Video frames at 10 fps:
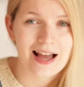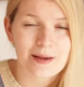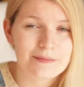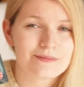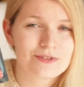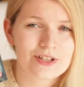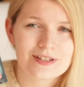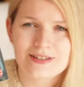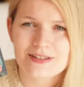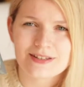I'm
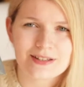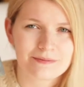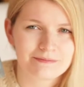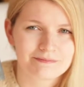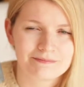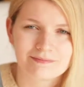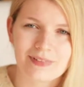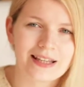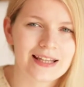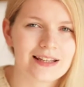just
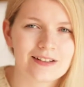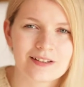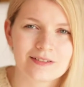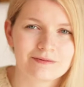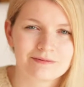in